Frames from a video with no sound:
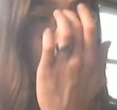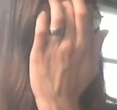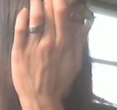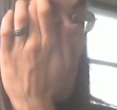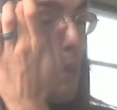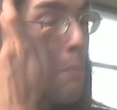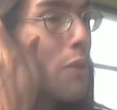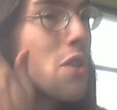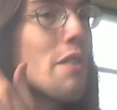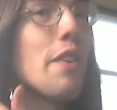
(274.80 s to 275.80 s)
um, the
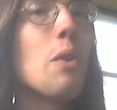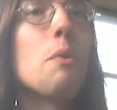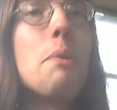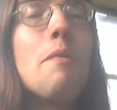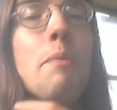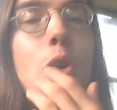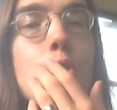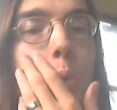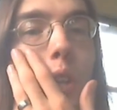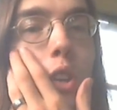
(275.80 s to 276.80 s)
Pacific would be
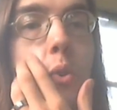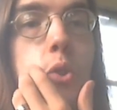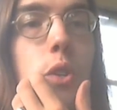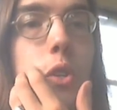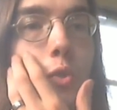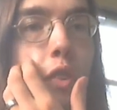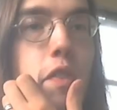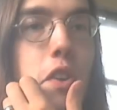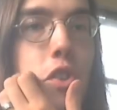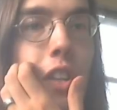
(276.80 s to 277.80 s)
virtually useless for
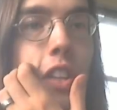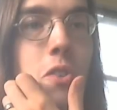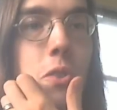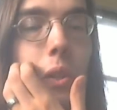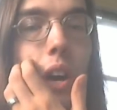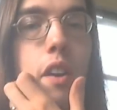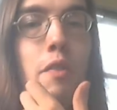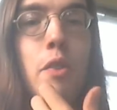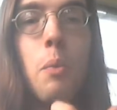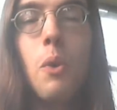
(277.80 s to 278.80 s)
fishing. There's a lot
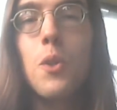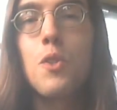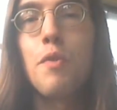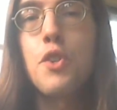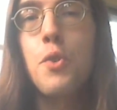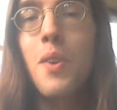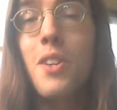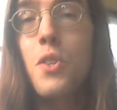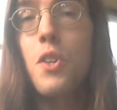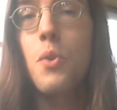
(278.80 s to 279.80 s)
of the world's
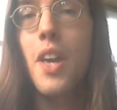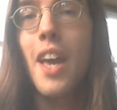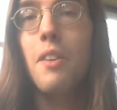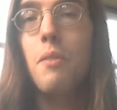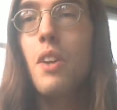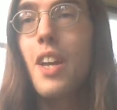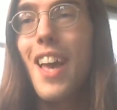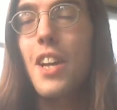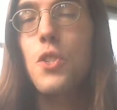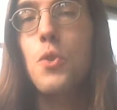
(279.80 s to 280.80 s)
fisheries that you can't
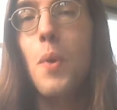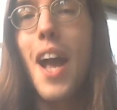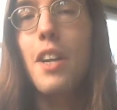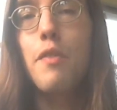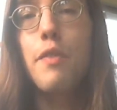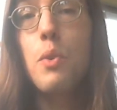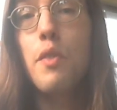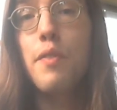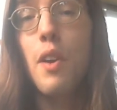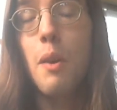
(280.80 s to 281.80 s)
extract
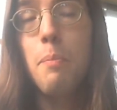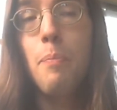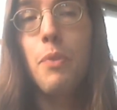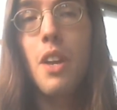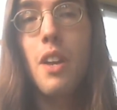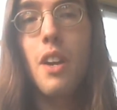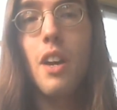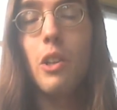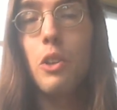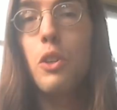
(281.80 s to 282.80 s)
food from.
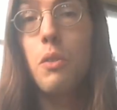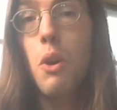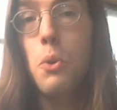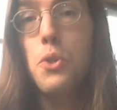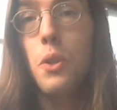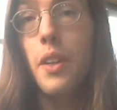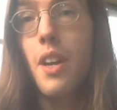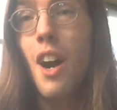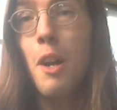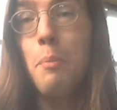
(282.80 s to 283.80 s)
Uh, coastal
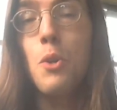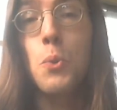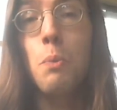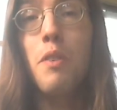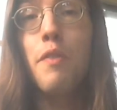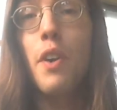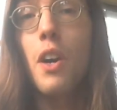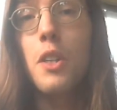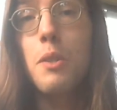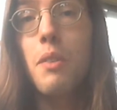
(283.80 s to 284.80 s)
economies would be
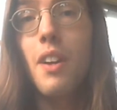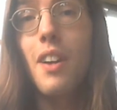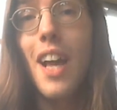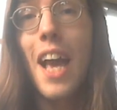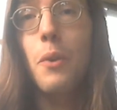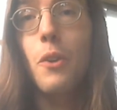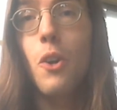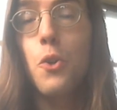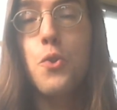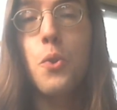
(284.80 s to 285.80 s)
fucked. Uh,
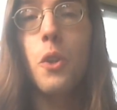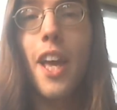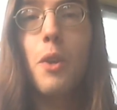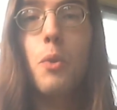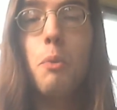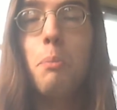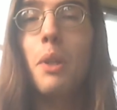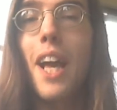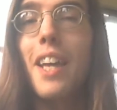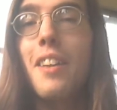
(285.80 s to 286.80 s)
agricultural land would be
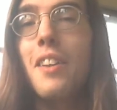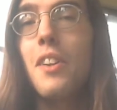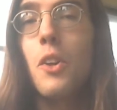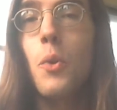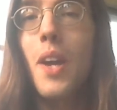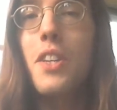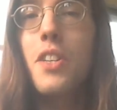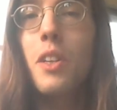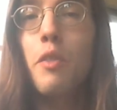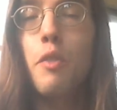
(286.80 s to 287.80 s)
blanketed in a great
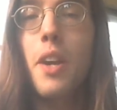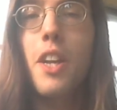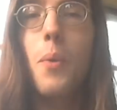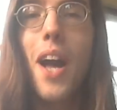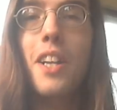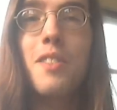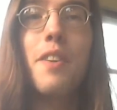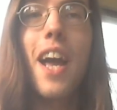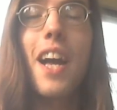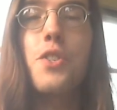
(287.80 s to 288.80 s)
deal of
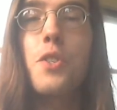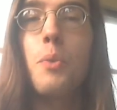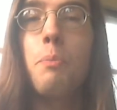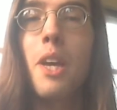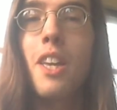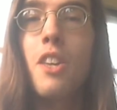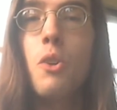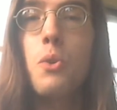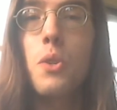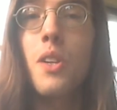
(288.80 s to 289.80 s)
radioactive ash that would make it
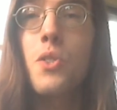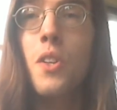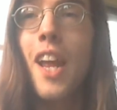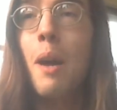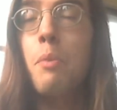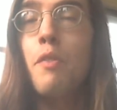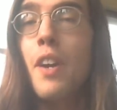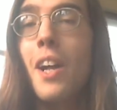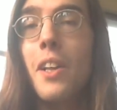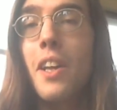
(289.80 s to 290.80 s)
useless. The Napa
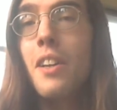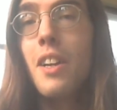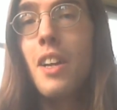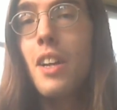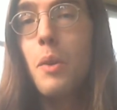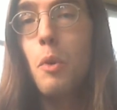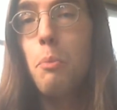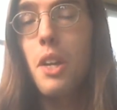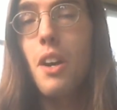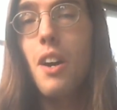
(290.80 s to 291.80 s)
Valley
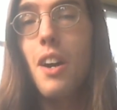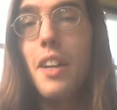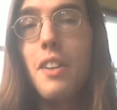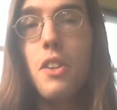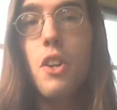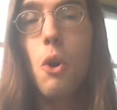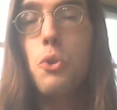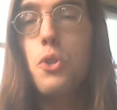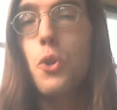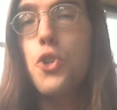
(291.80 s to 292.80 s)
would be gone.
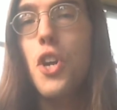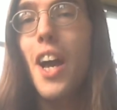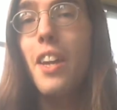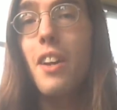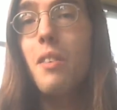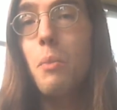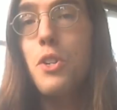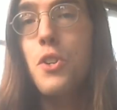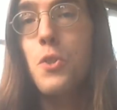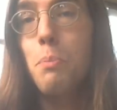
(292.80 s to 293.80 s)
Coastal China,
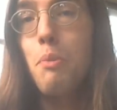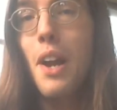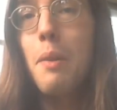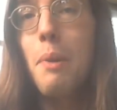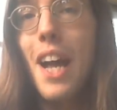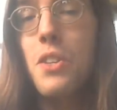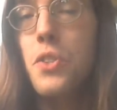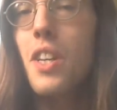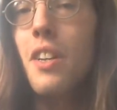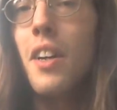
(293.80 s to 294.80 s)
which is a
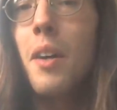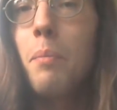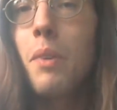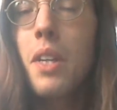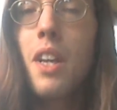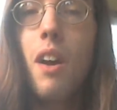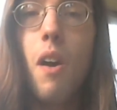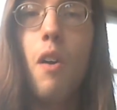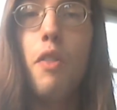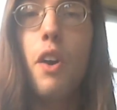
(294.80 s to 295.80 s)
breadbasket, um,
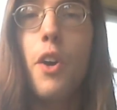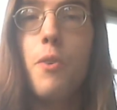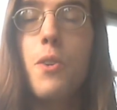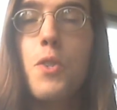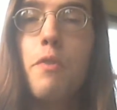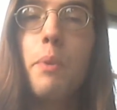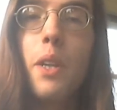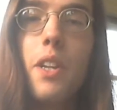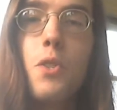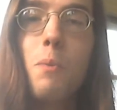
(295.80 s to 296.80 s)
all the hundreds of
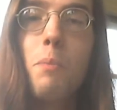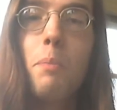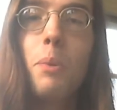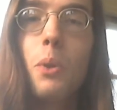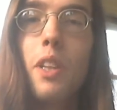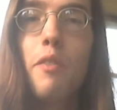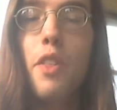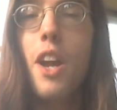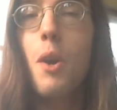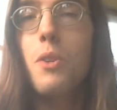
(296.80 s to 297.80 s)
millions of people who
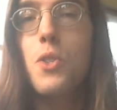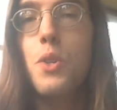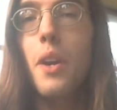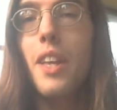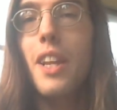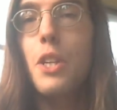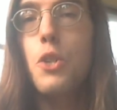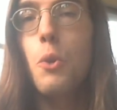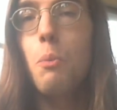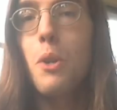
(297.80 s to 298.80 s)
live there would start getting
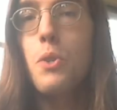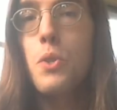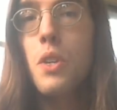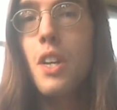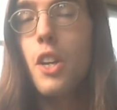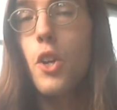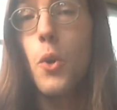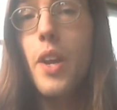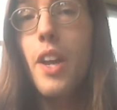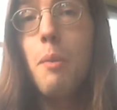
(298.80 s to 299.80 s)
tumors.
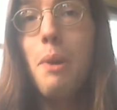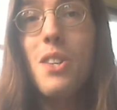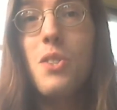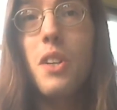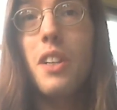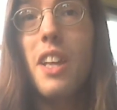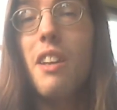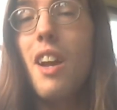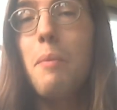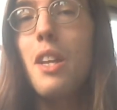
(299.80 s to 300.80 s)
Korea,
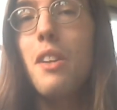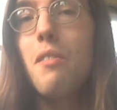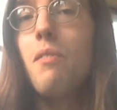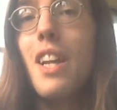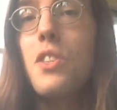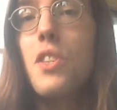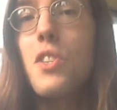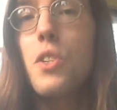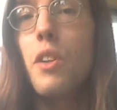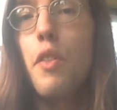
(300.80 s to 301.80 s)
basically, I mean, it's
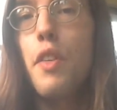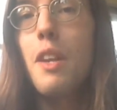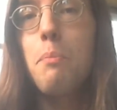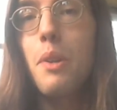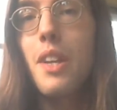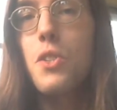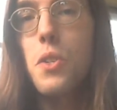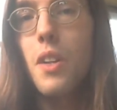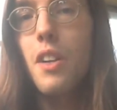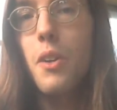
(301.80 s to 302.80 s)
this little thin
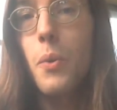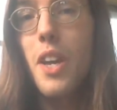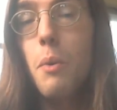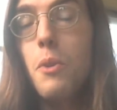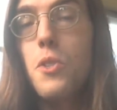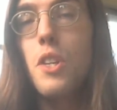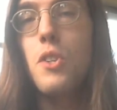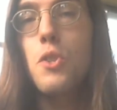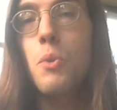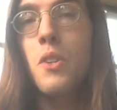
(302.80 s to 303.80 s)
peninsula. Korea would
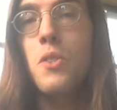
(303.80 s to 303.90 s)
cease to